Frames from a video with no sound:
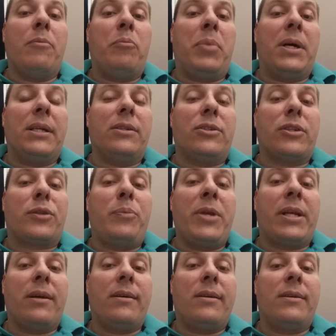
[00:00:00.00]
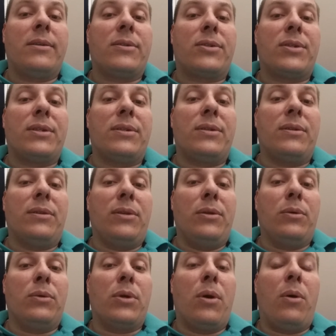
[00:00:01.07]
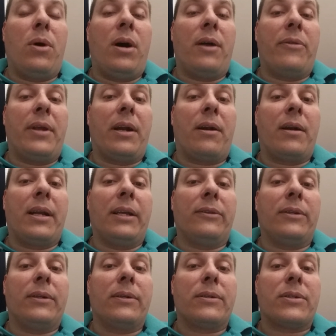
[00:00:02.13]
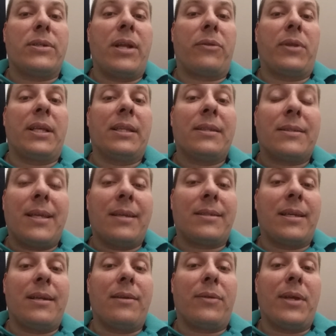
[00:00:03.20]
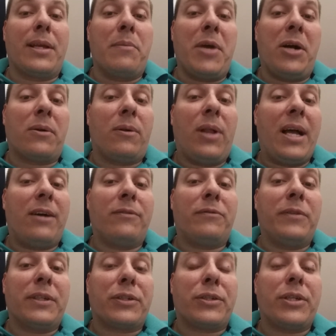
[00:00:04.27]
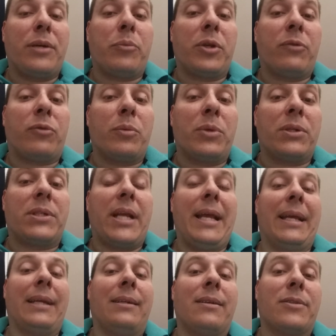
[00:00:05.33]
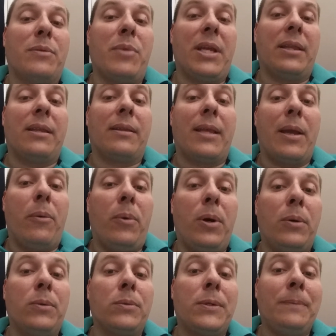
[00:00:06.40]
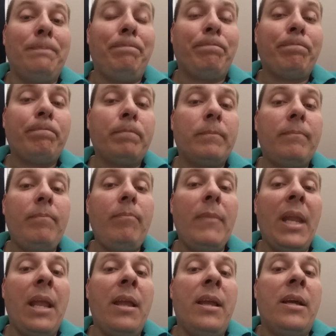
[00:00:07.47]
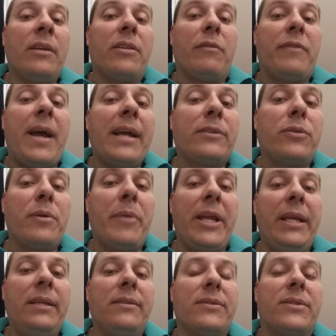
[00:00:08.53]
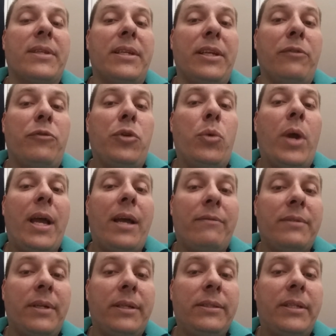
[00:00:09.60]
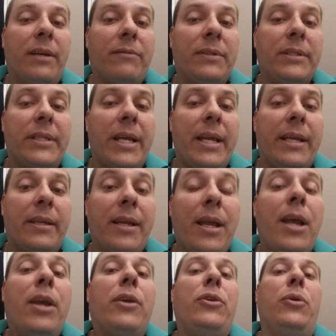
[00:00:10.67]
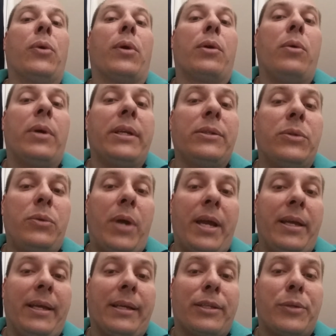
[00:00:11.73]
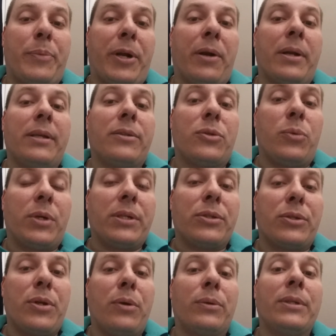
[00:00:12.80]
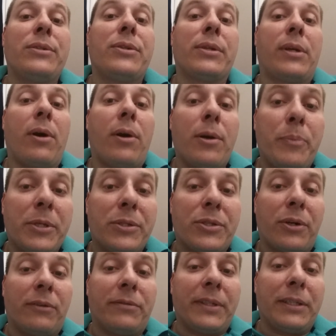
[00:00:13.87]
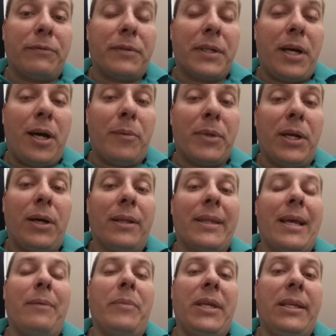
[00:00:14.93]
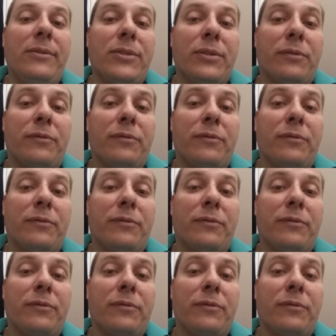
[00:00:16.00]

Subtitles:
But just because you go on there and there's nothing that says anything about clownfish jumping from your tank doesn't mean that they won't. The fact remains that if you have an uncovered tank, you're going to experience what is known as the carpet surfing phenomenon. That means